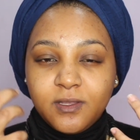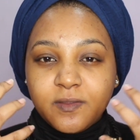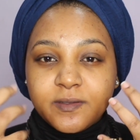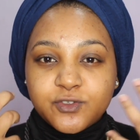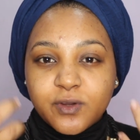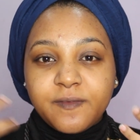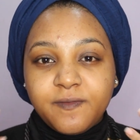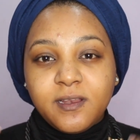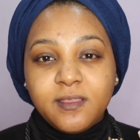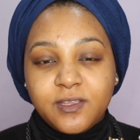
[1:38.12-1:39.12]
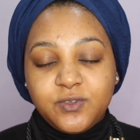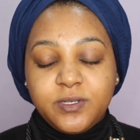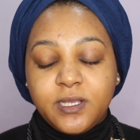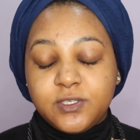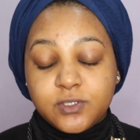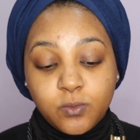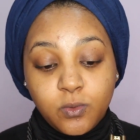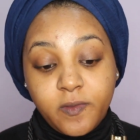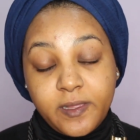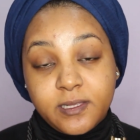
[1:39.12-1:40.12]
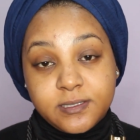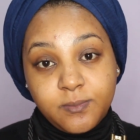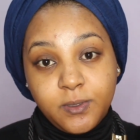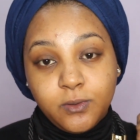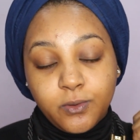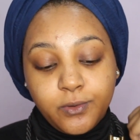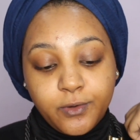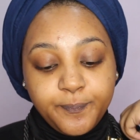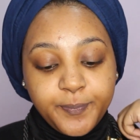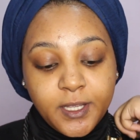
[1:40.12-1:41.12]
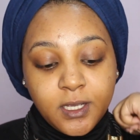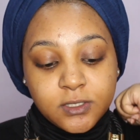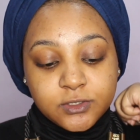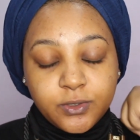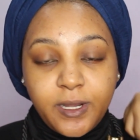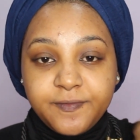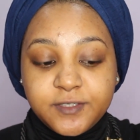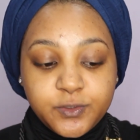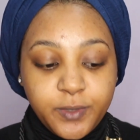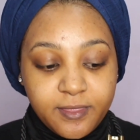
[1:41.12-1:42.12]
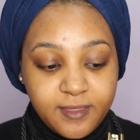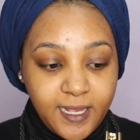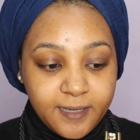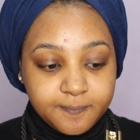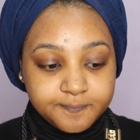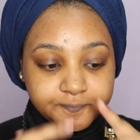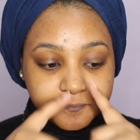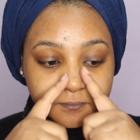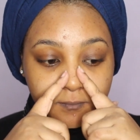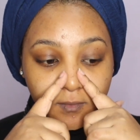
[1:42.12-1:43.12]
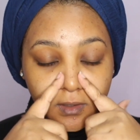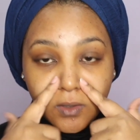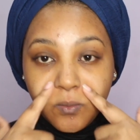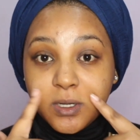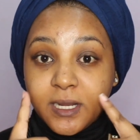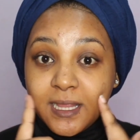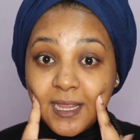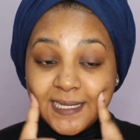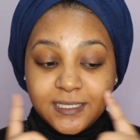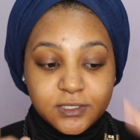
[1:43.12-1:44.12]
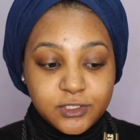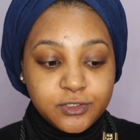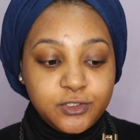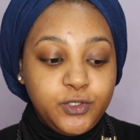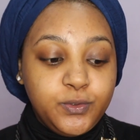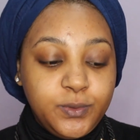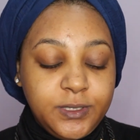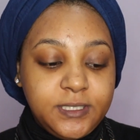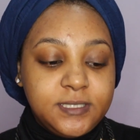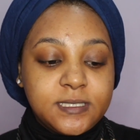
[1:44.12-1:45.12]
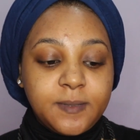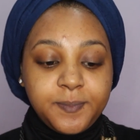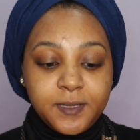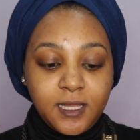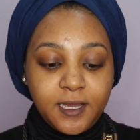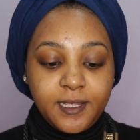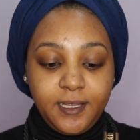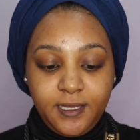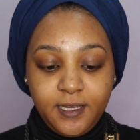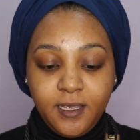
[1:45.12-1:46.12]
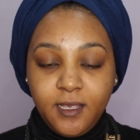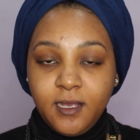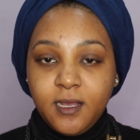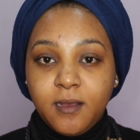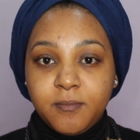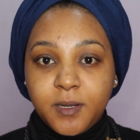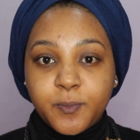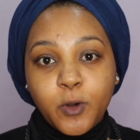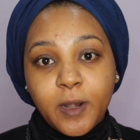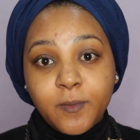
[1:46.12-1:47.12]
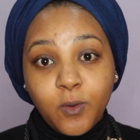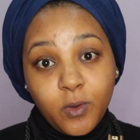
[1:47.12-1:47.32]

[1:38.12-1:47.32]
you know, the dry feeling that you get. You don't want that. That's a big no-no. So after doing that, what I like to do is apply a primer